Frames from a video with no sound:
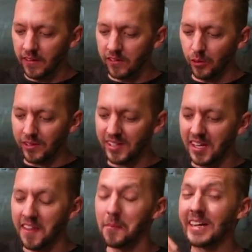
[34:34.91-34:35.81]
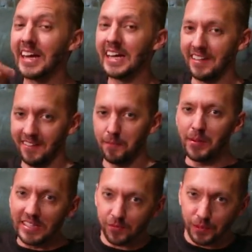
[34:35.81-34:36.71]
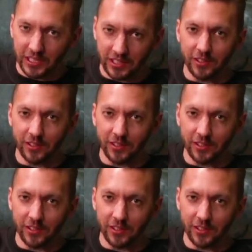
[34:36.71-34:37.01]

So he said to them again, peace be to